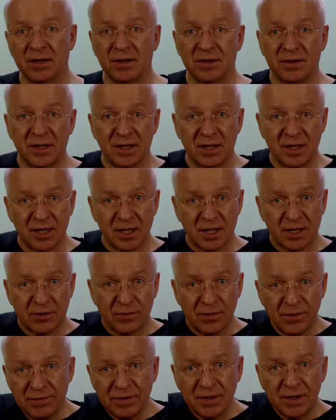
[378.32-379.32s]
the
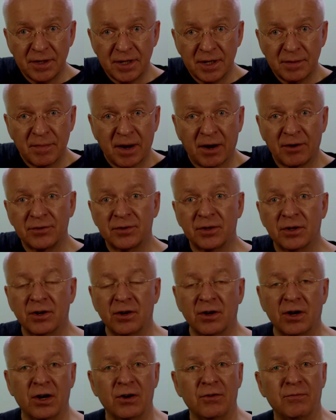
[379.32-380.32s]
equivalent amount
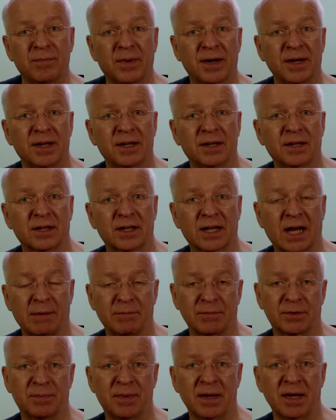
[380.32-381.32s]
of money
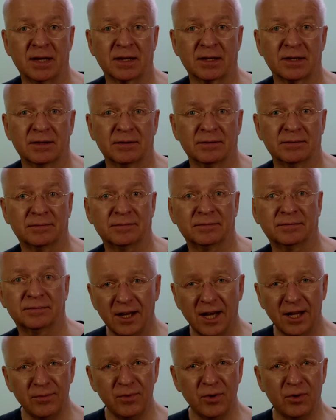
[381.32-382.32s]
comes back.
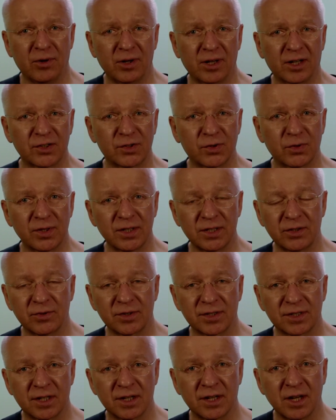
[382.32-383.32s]
And we all are so
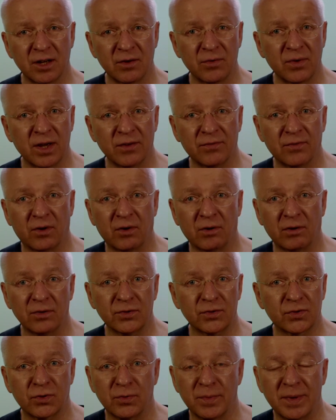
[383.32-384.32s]
interested. We have all
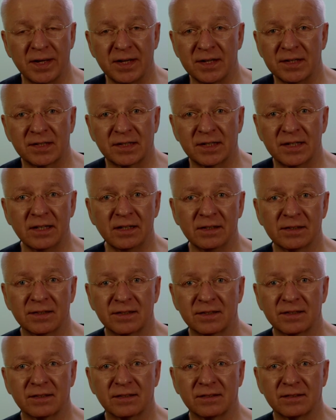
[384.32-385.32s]
so many
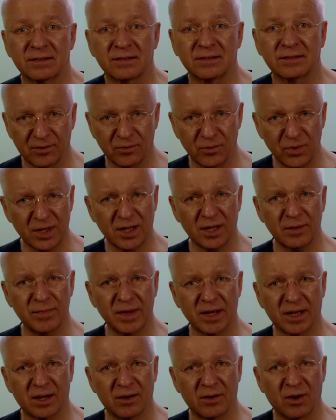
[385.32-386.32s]
skills. We can
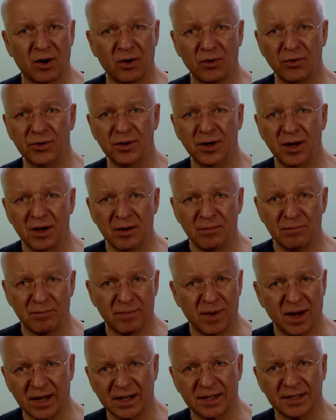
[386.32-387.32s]
make our own
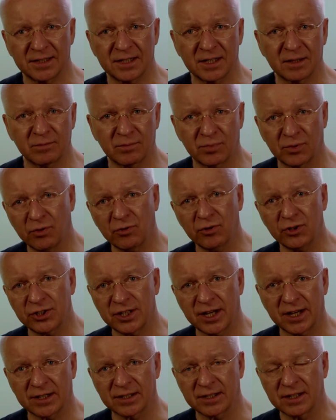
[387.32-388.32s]
marketing
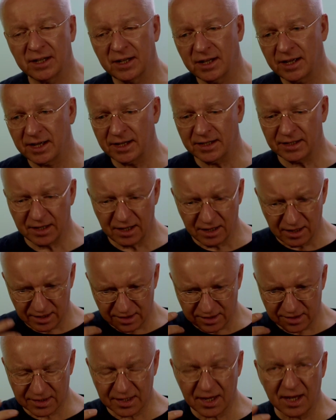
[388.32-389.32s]
project and
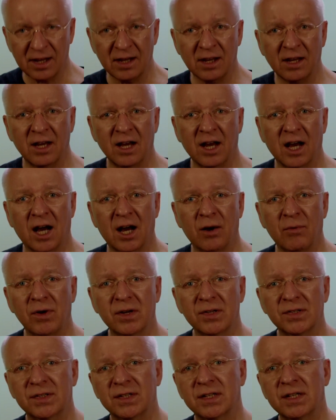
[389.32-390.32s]
sell our
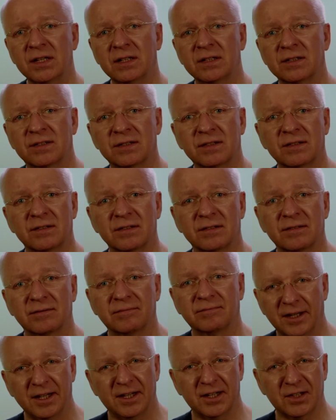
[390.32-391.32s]
skills.
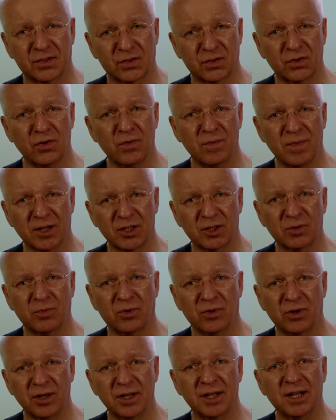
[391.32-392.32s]
It is so much
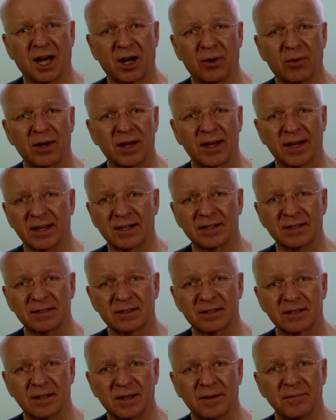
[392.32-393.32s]
more in our hands